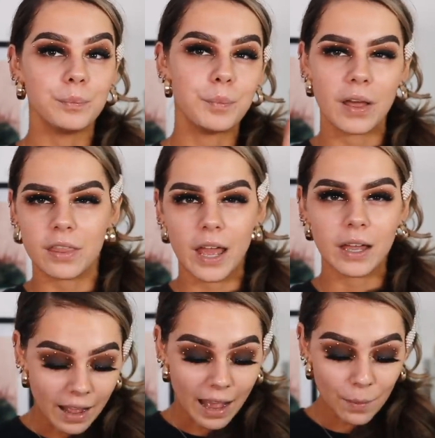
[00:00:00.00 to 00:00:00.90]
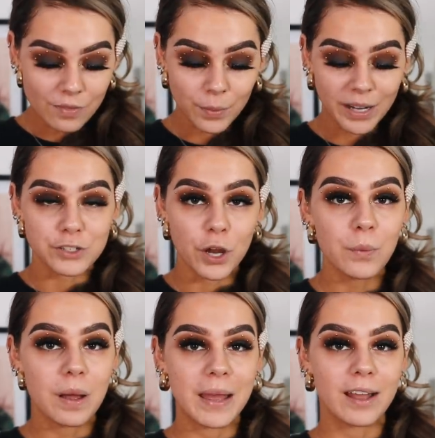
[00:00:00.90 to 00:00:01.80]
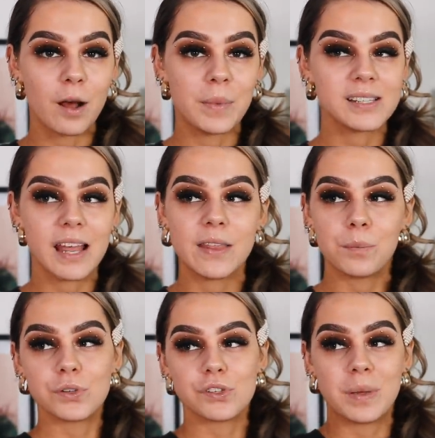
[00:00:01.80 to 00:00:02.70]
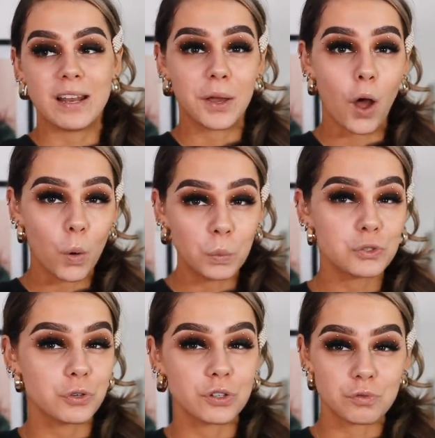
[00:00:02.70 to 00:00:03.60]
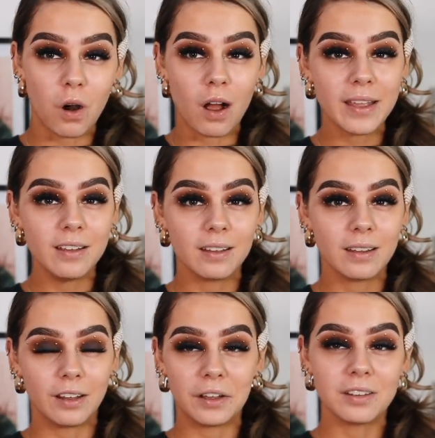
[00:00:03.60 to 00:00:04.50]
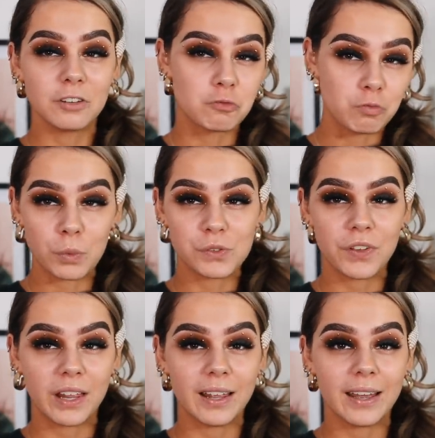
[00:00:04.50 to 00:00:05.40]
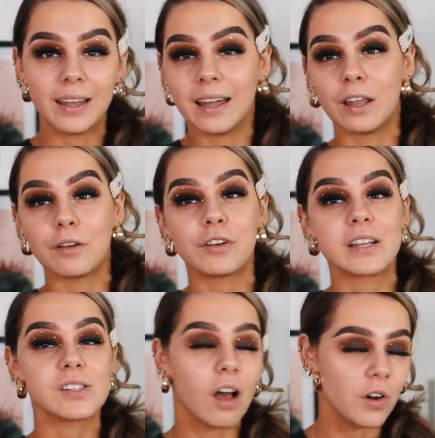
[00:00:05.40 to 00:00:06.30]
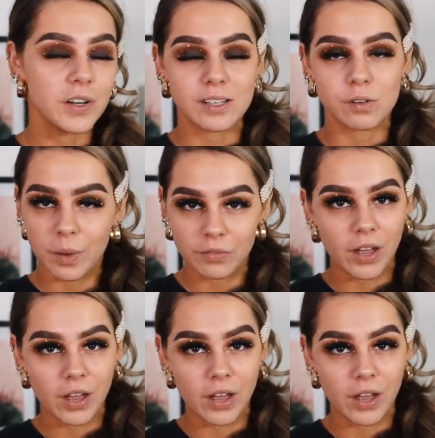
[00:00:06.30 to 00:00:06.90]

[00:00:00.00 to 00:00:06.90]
my thing. However, when I don't wear makeup, my skin then wants to be like ultra dry and like gross feeling and like freaking Sahara Des on my